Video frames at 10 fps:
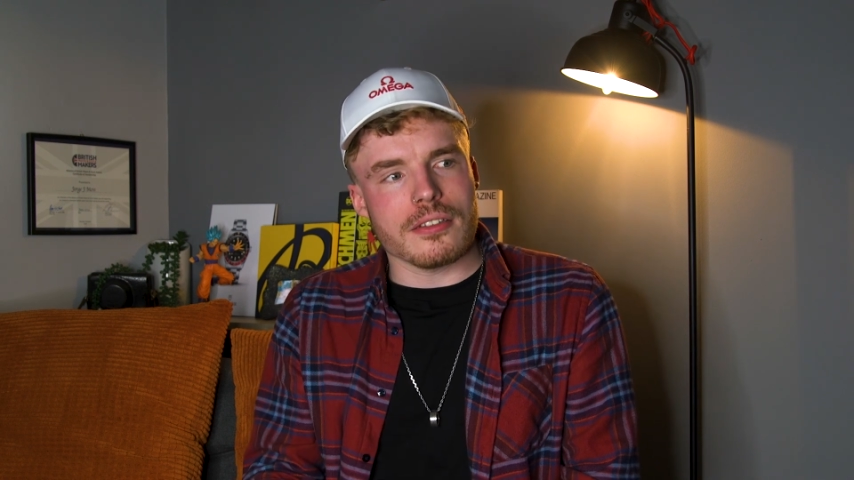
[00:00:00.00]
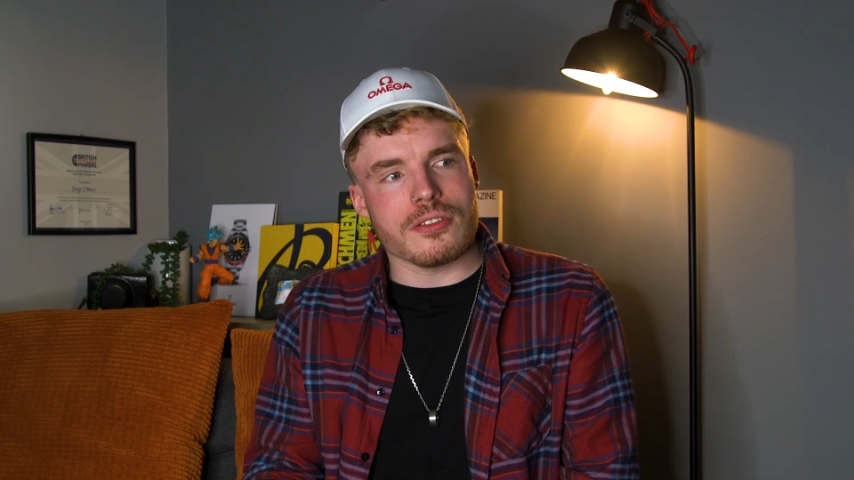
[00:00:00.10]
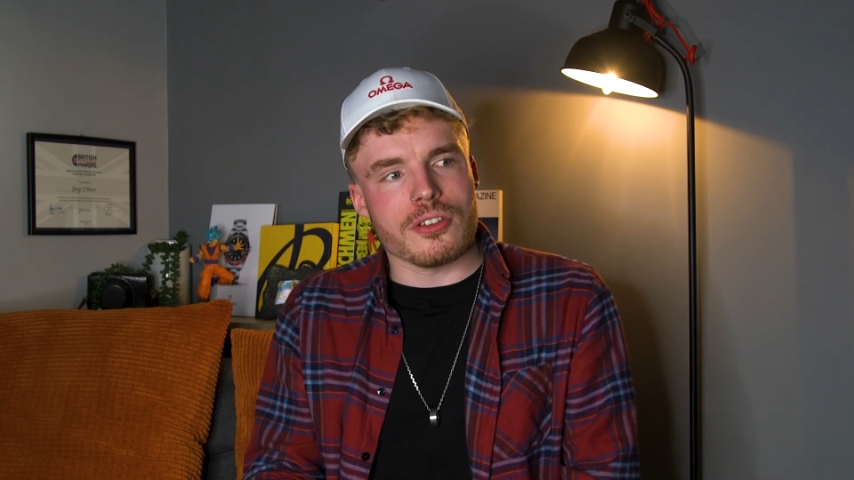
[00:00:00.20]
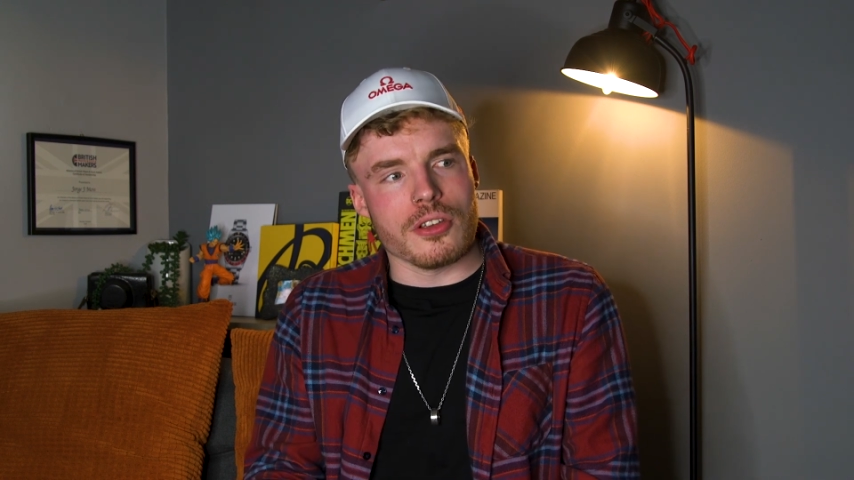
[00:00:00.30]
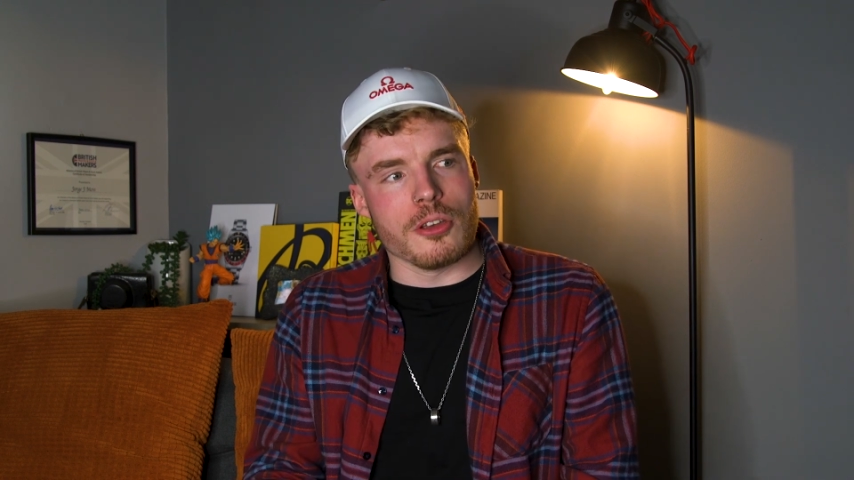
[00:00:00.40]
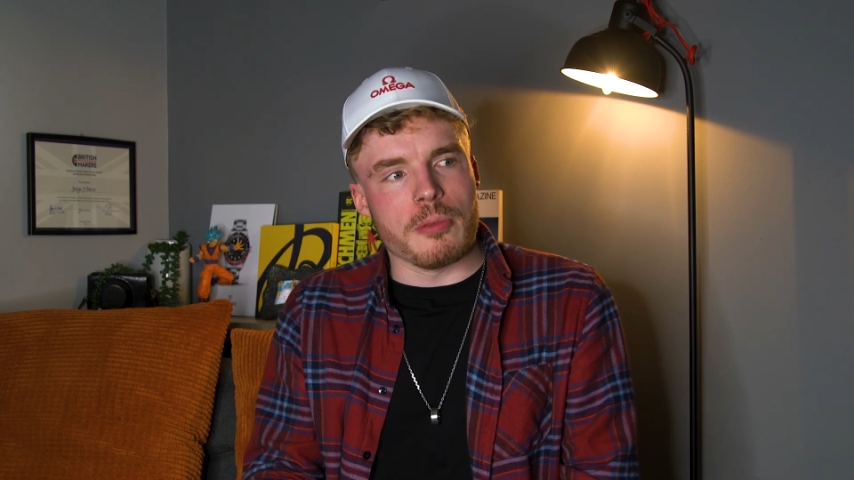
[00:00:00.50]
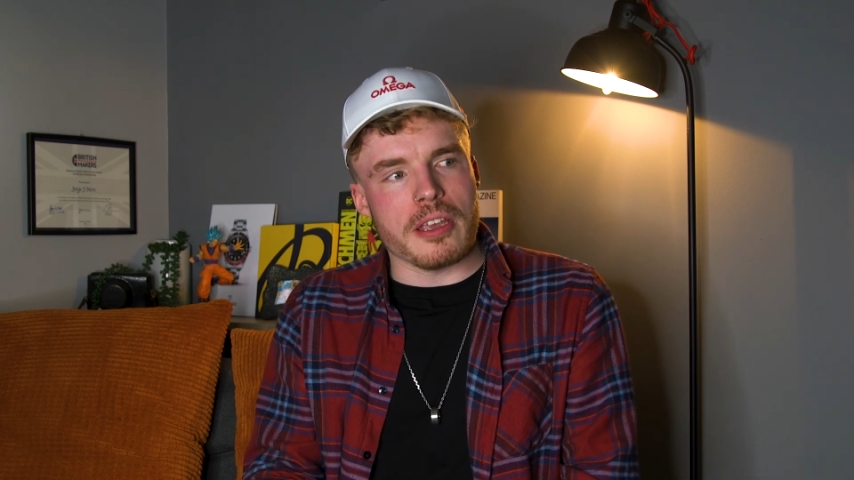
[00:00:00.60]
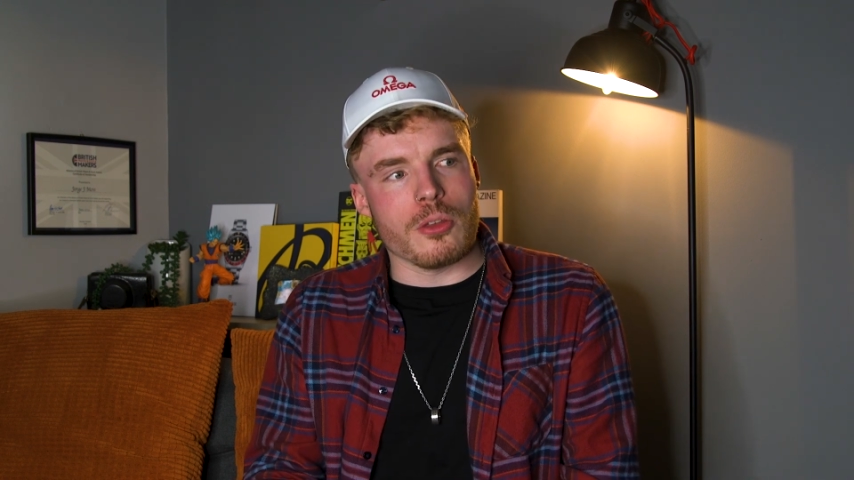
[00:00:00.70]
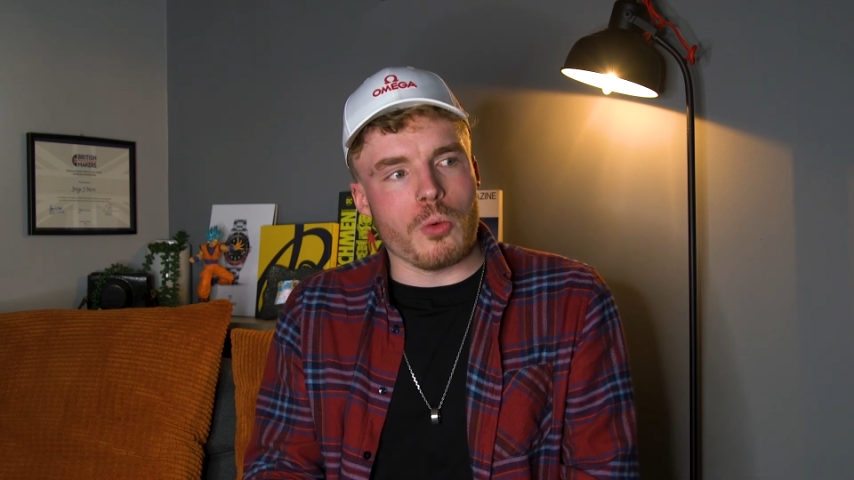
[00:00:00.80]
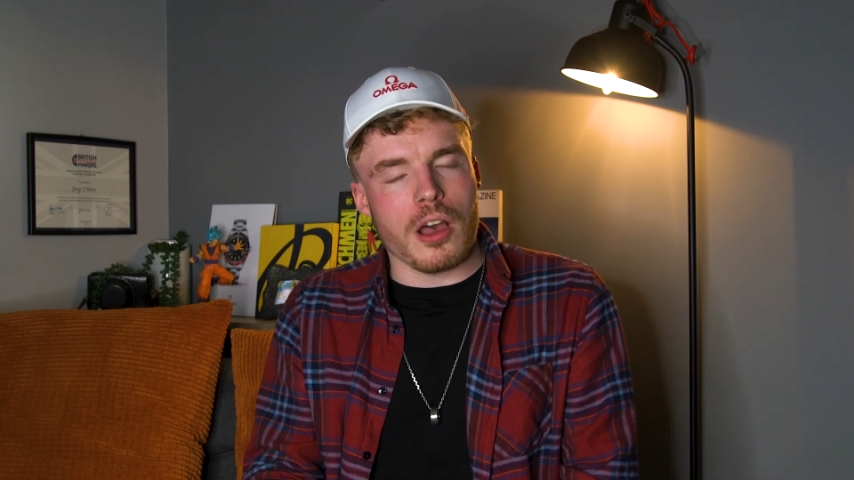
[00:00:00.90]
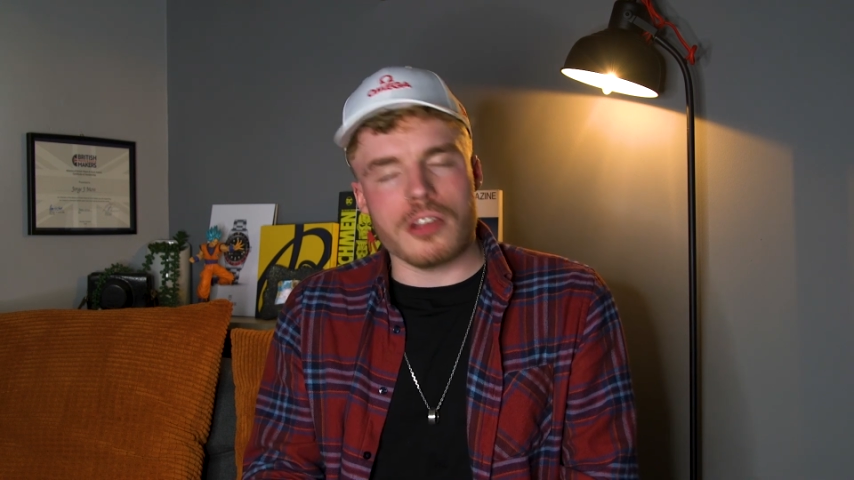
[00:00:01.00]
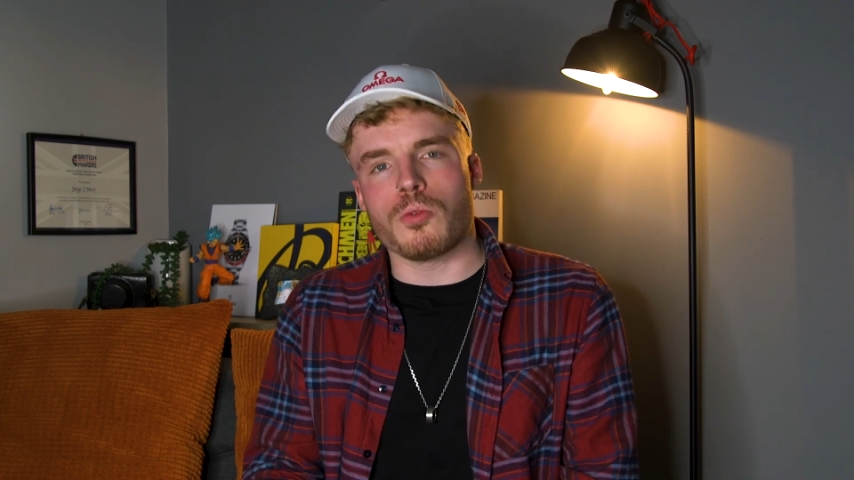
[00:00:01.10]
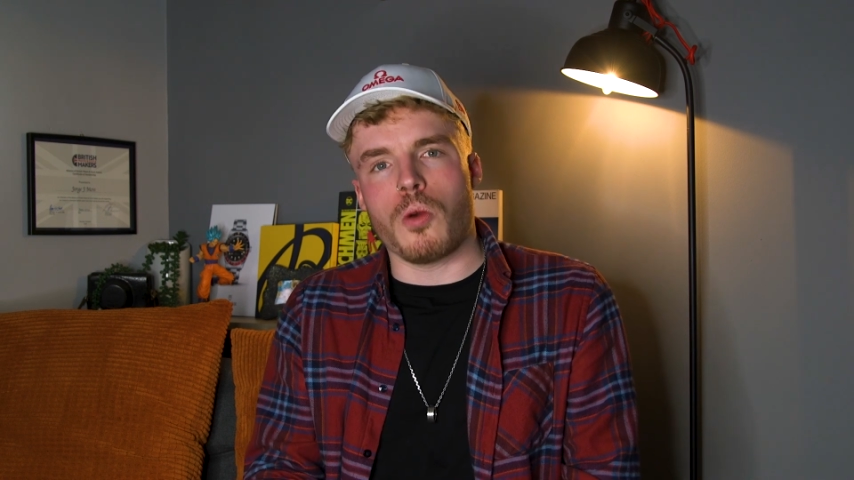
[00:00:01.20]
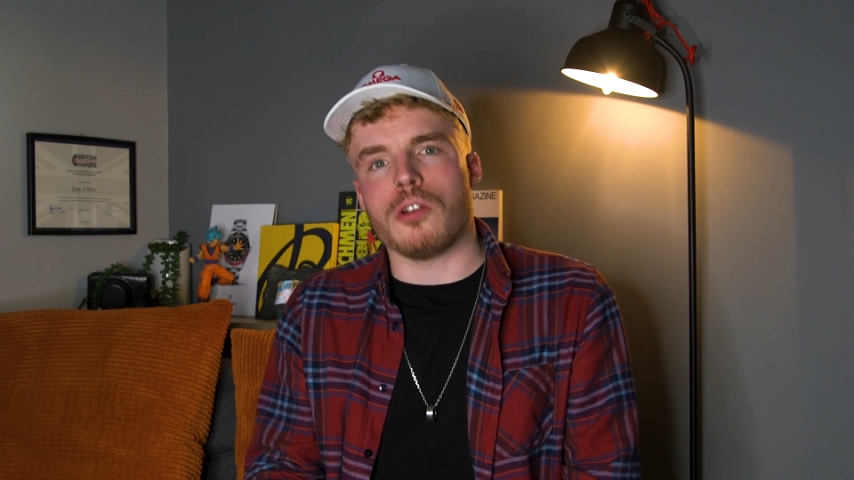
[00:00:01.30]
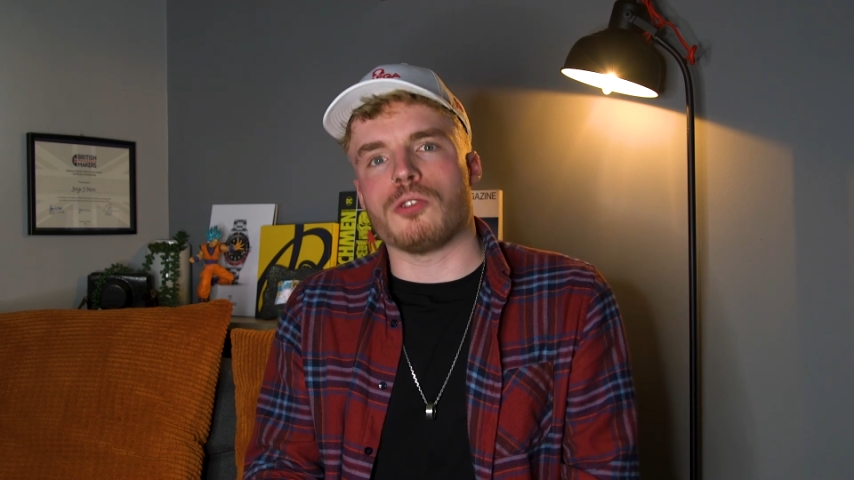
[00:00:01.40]
to be the worst
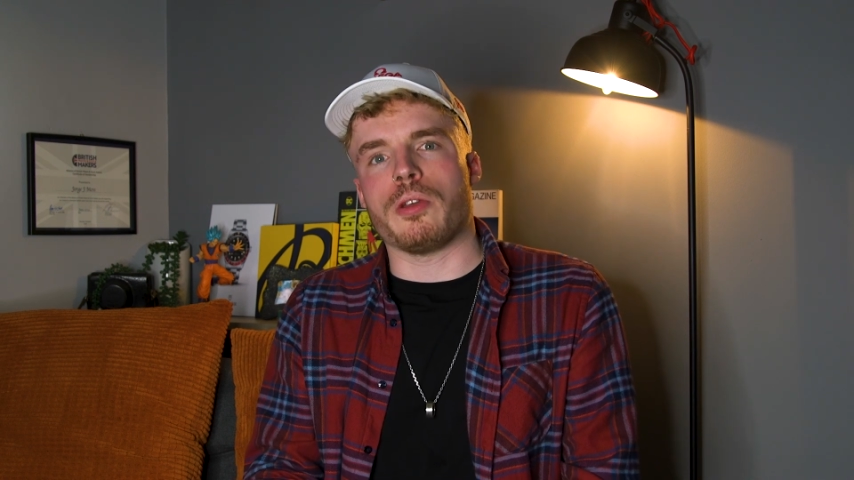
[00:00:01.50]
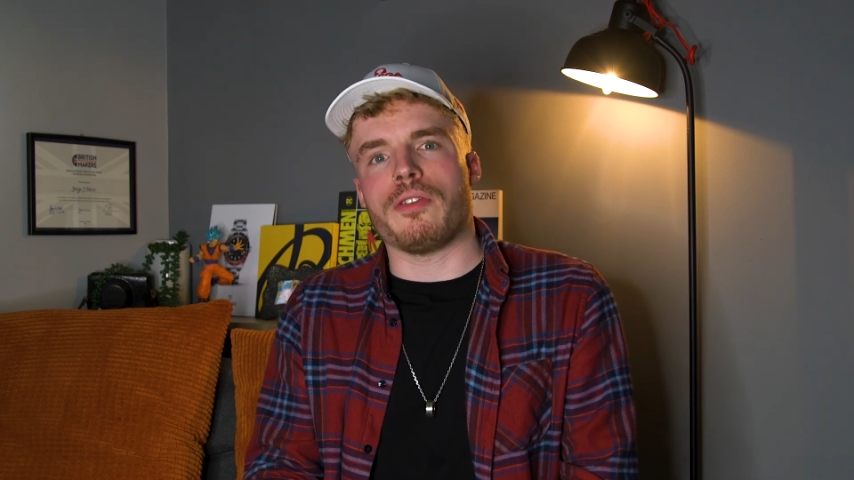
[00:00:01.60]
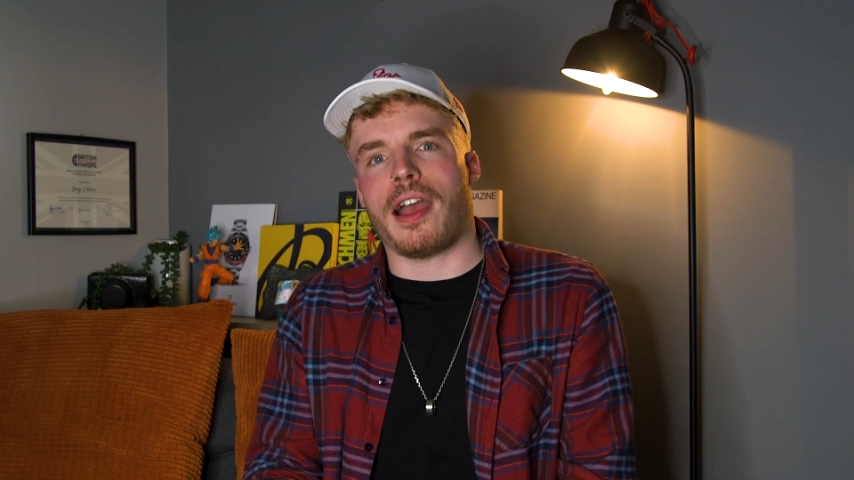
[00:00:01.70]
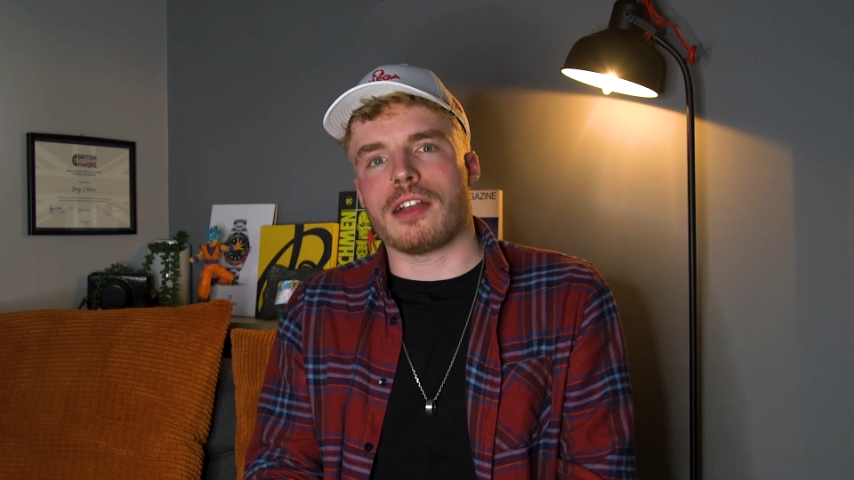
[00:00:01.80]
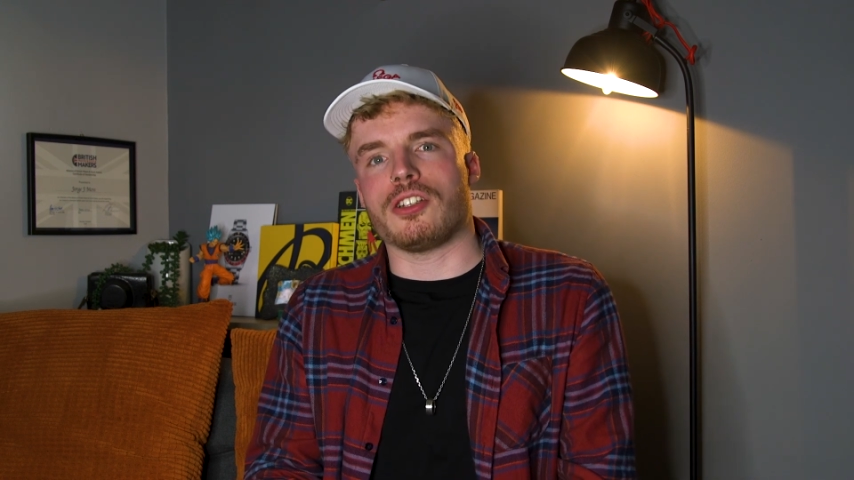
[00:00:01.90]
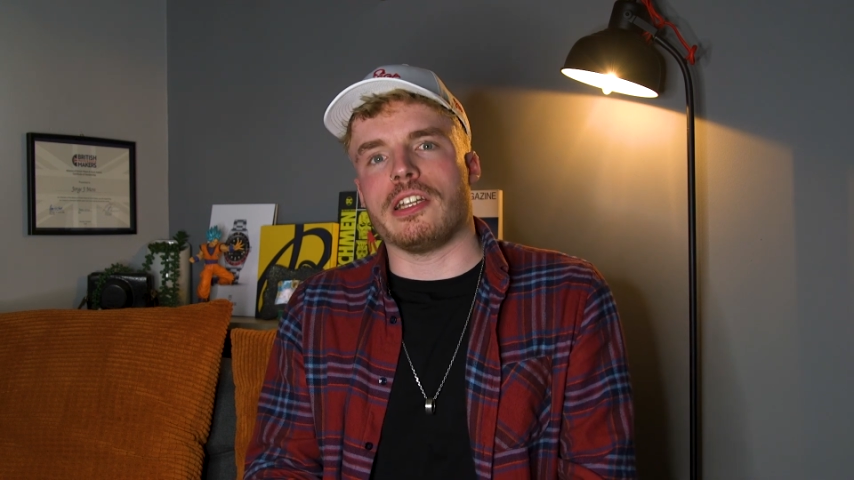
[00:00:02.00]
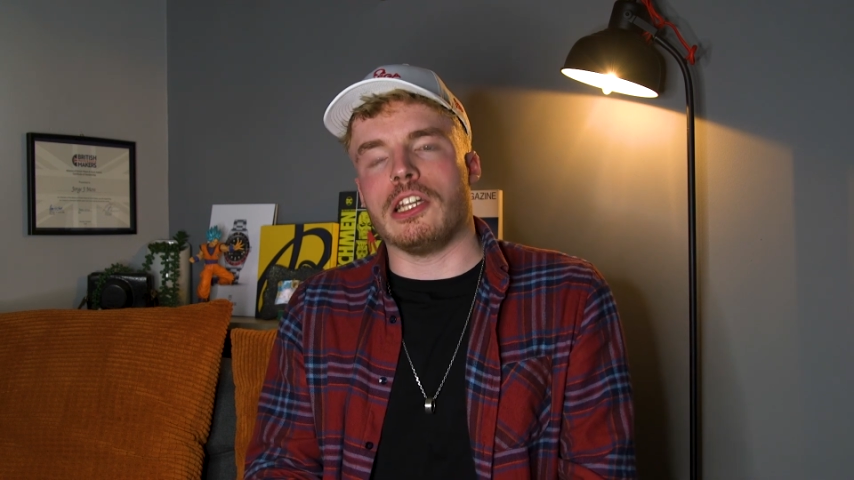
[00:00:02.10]
watch we've actually